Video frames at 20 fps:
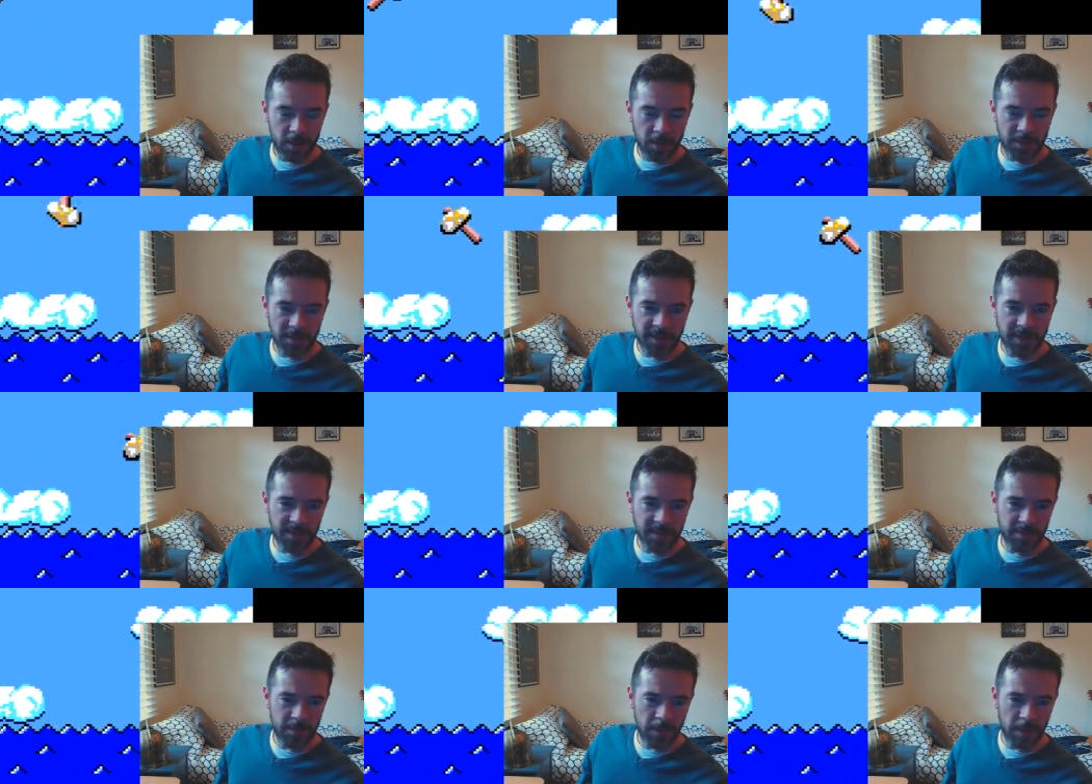
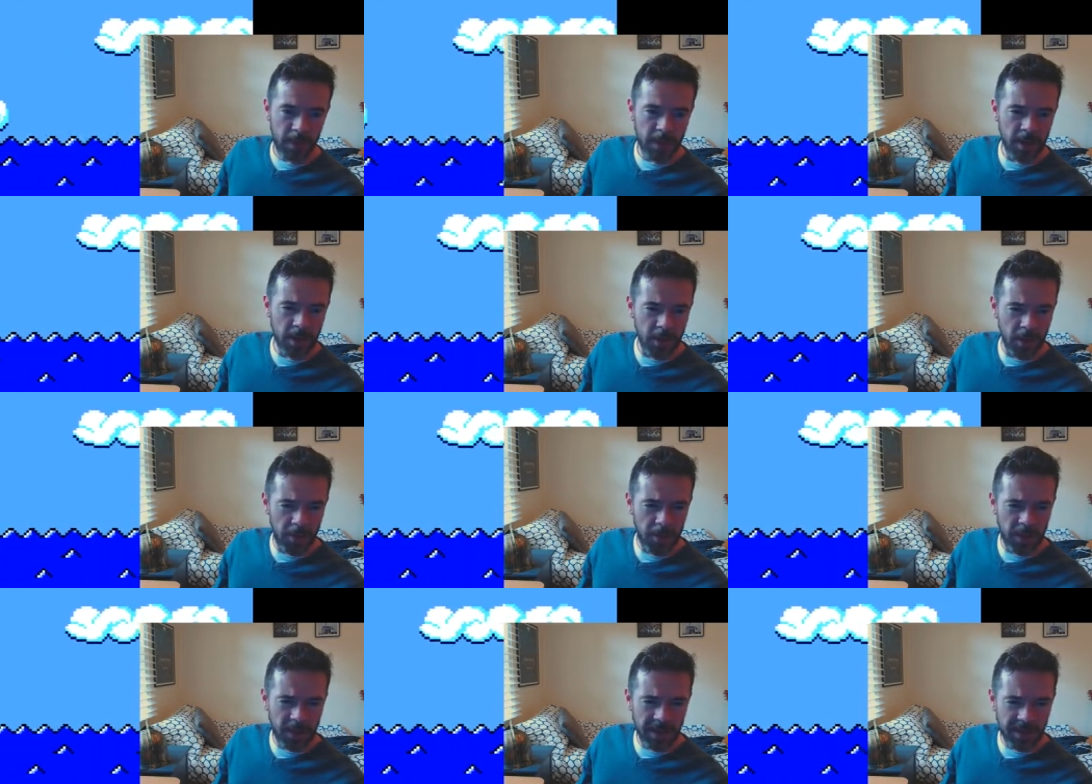obsessed with them. And I
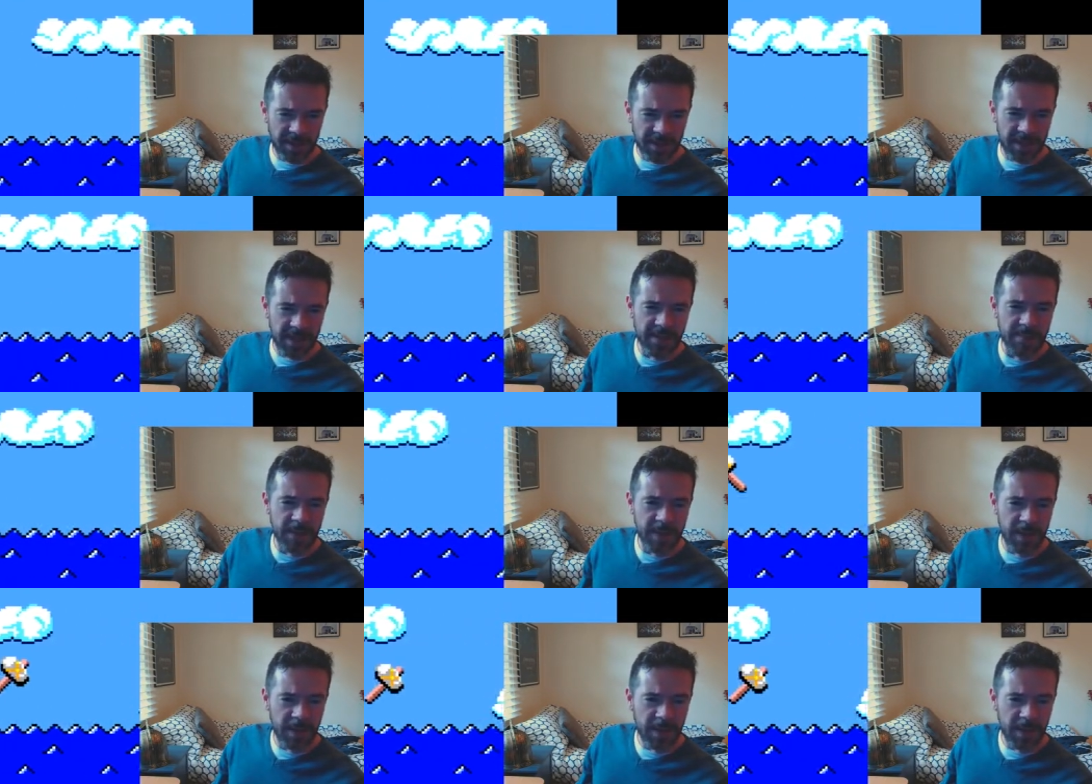think as kids we get